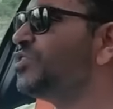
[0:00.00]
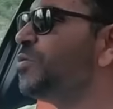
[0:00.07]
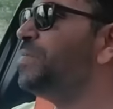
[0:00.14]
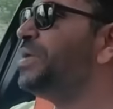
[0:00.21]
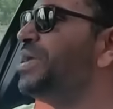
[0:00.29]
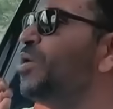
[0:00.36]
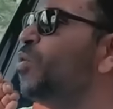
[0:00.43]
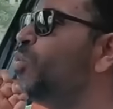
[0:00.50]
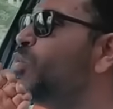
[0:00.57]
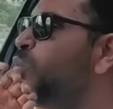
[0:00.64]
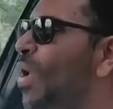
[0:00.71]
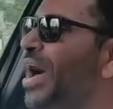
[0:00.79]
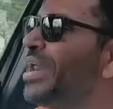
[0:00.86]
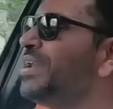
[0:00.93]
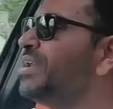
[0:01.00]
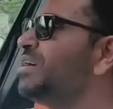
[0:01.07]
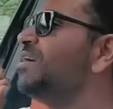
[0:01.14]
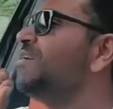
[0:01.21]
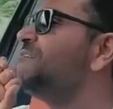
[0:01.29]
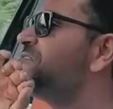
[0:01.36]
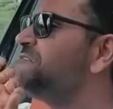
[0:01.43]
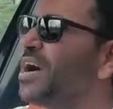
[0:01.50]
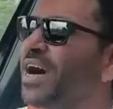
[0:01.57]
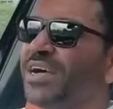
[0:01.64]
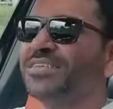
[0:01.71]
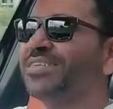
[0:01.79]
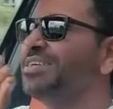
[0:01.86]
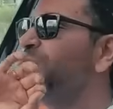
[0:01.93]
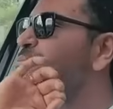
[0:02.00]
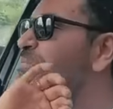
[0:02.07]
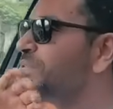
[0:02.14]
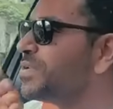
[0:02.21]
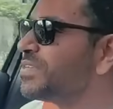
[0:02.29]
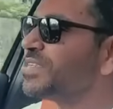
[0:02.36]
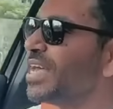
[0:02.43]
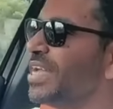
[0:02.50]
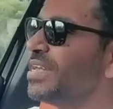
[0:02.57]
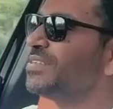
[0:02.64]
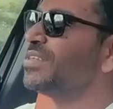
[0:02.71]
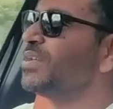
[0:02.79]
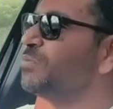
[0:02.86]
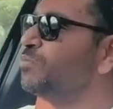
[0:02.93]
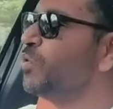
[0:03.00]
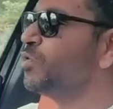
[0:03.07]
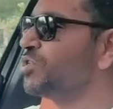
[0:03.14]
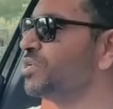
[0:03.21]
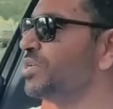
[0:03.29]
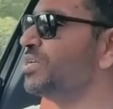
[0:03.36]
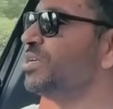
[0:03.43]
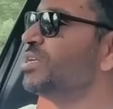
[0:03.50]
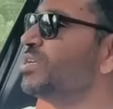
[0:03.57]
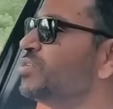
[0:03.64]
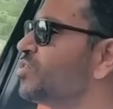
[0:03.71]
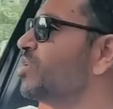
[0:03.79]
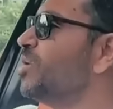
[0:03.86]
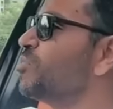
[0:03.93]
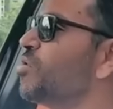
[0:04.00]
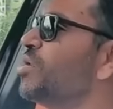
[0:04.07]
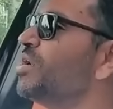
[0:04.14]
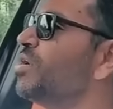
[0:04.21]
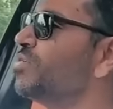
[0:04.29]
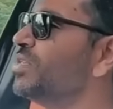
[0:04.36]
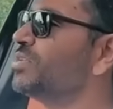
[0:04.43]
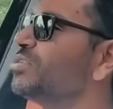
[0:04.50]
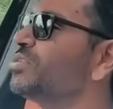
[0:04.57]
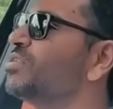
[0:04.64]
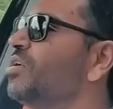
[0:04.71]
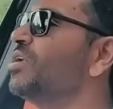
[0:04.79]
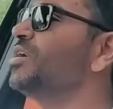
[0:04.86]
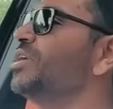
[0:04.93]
should be one fast, precise motion. So I'm going around this corner